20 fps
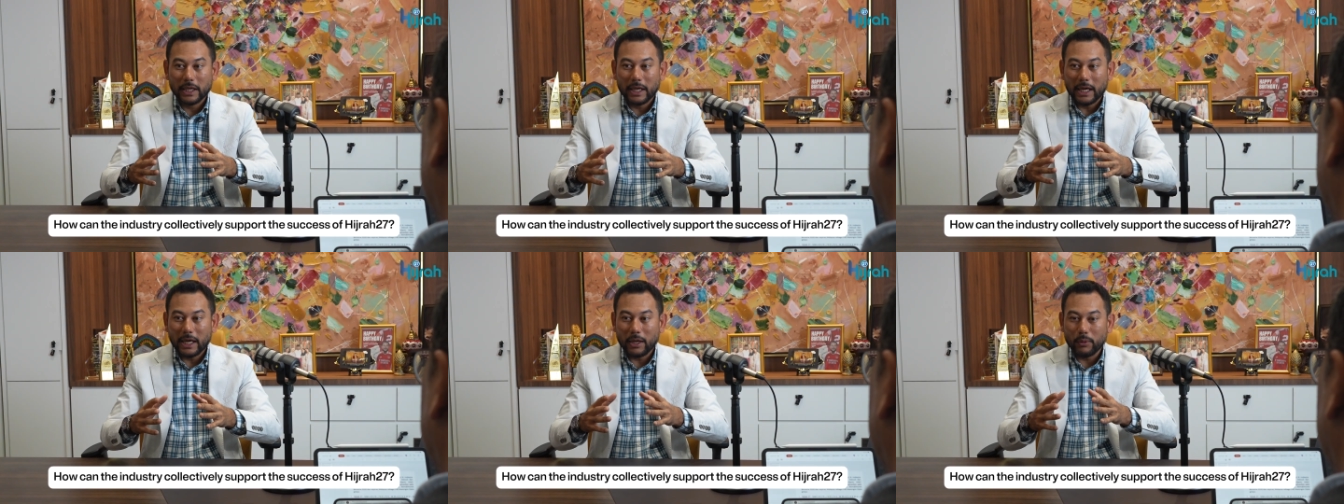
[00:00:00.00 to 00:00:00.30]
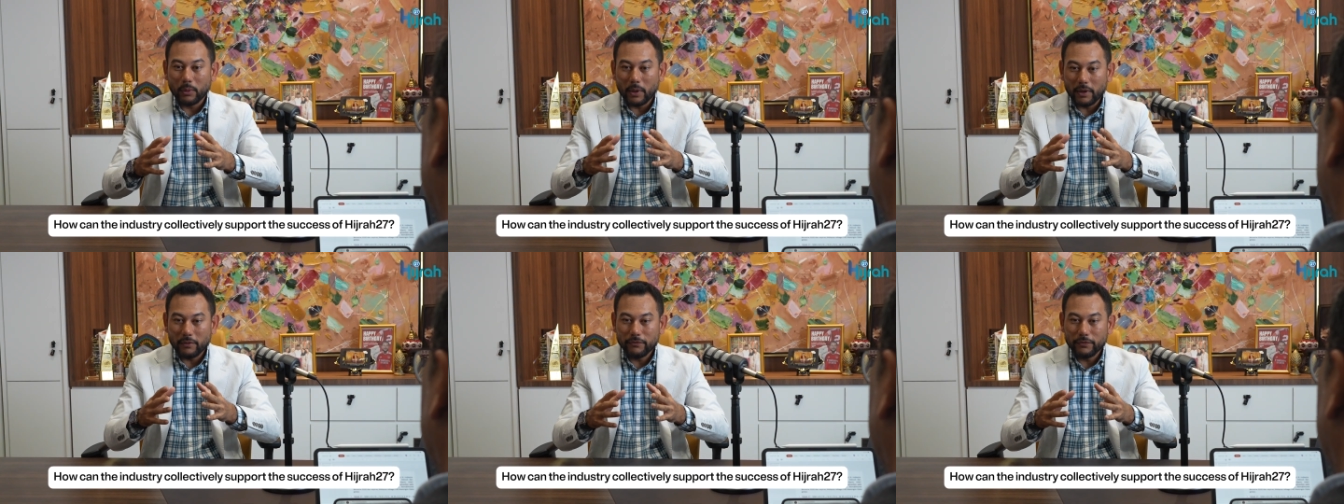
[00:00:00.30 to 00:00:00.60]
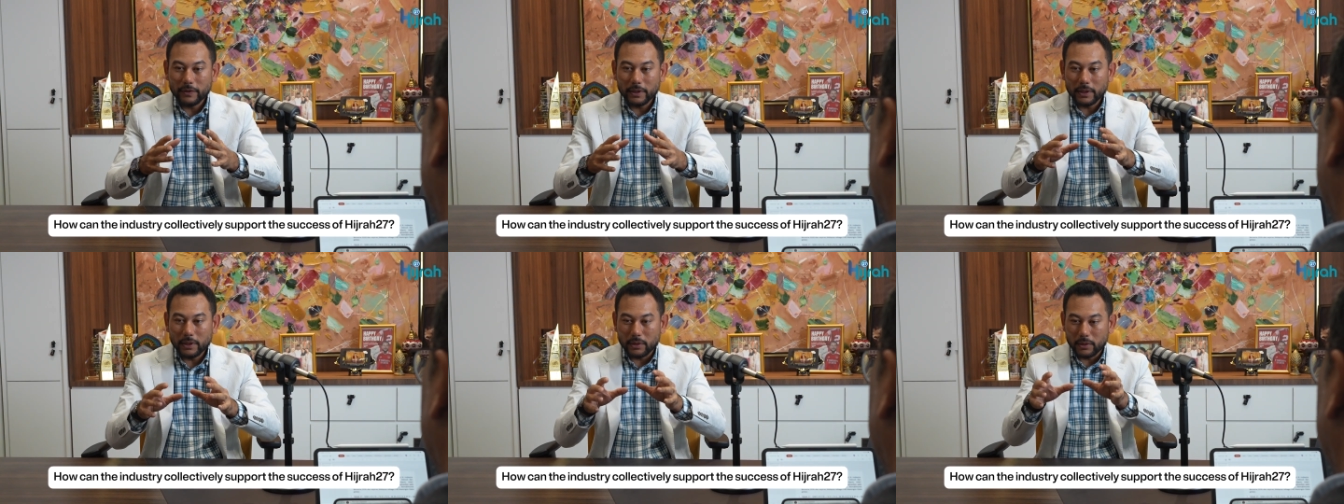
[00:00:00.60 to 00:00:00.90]

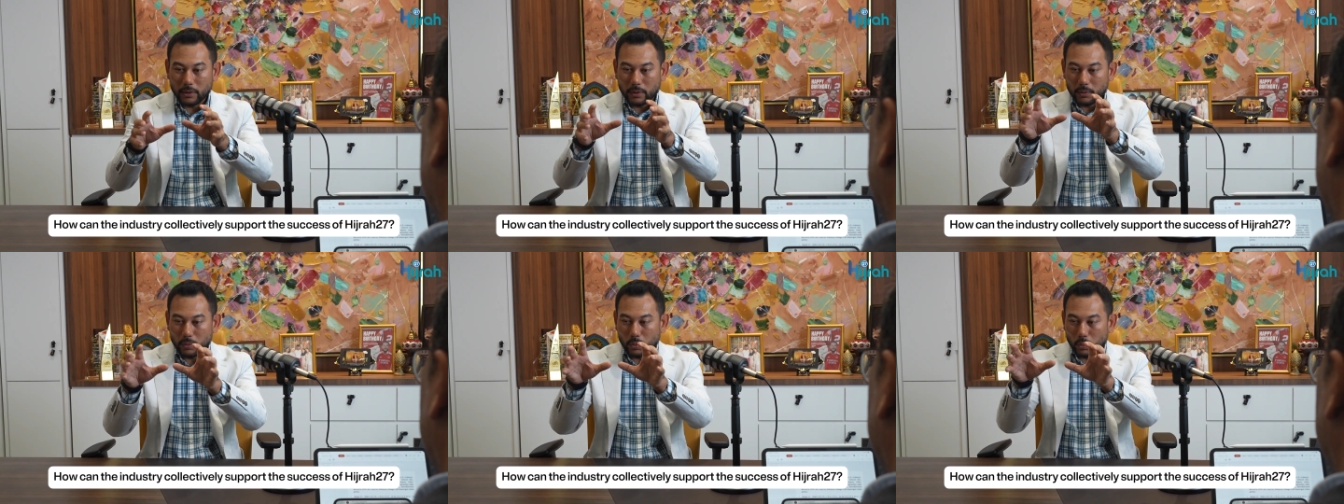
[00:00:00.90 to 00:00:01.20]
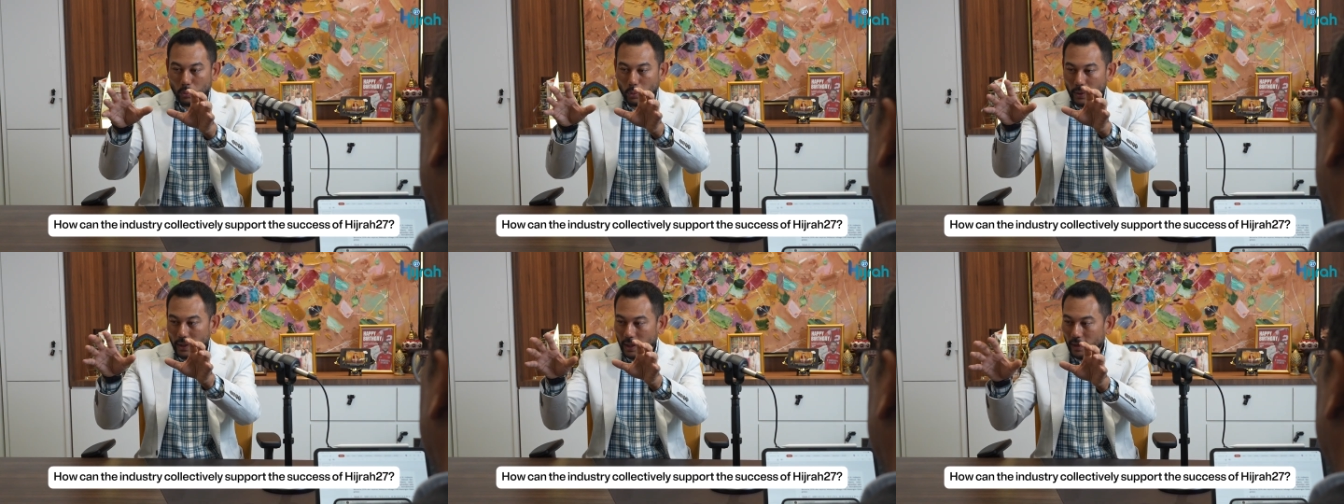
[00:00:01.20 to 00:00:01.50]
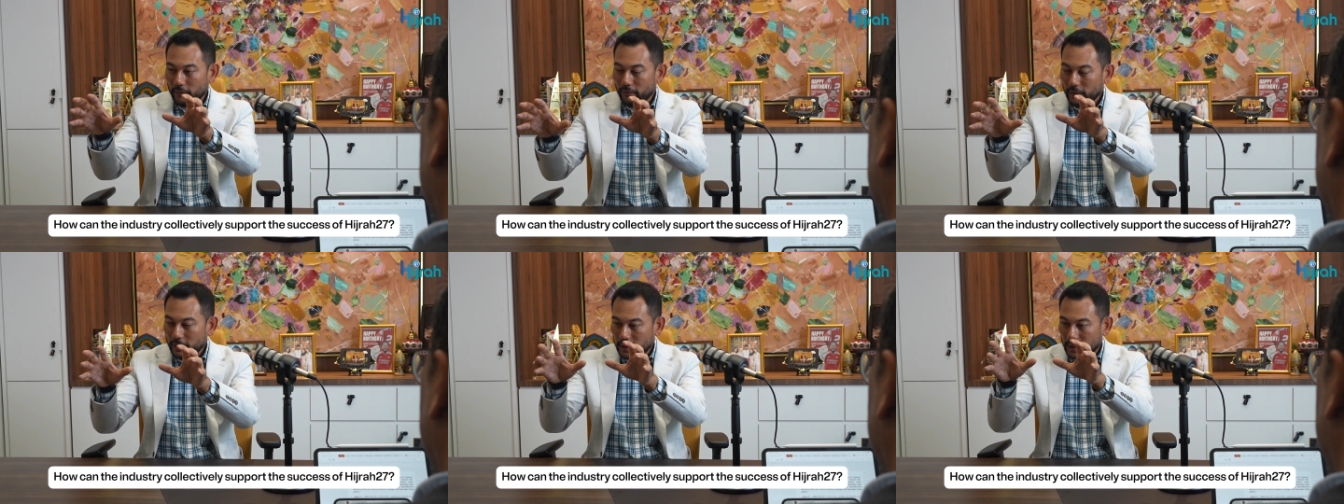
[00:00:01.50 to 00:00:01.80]
However,
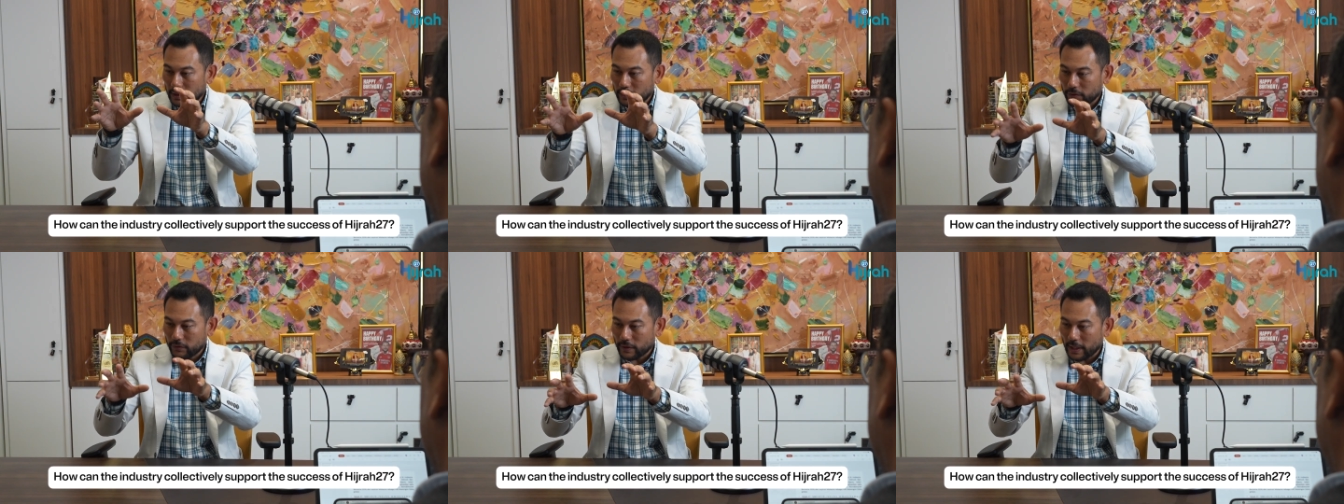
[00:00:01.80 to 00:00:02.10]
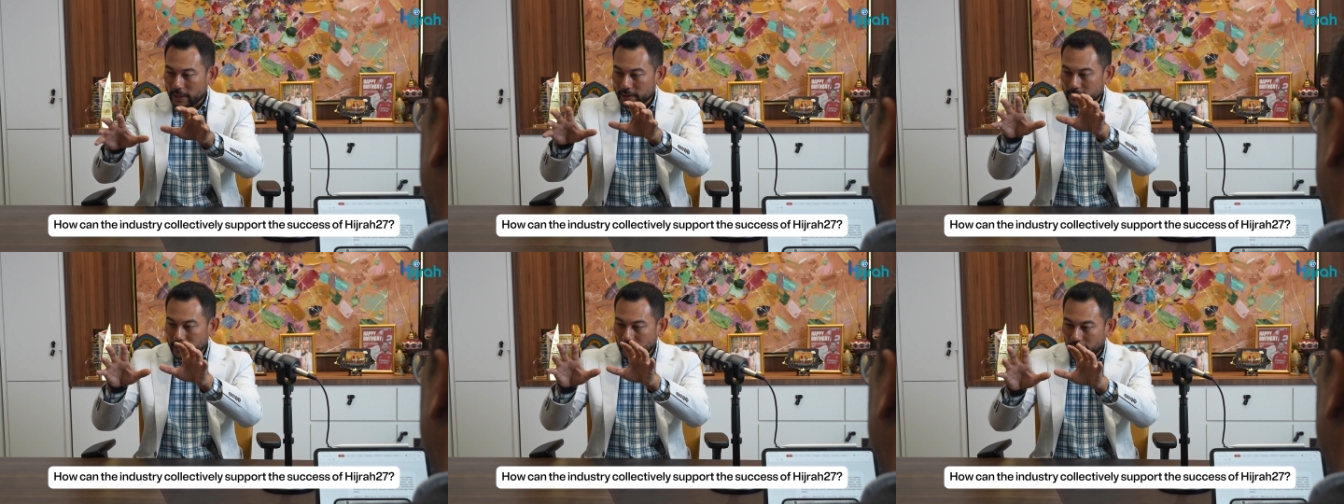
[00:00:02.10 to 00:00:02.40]
whatever the trust,